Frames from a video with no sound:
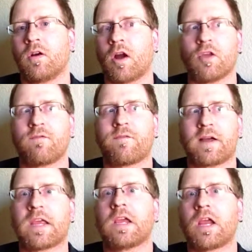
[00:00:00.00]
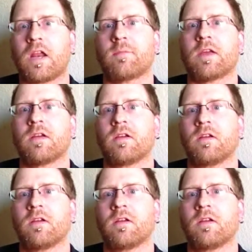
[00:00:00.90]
Are you fucking kidding me?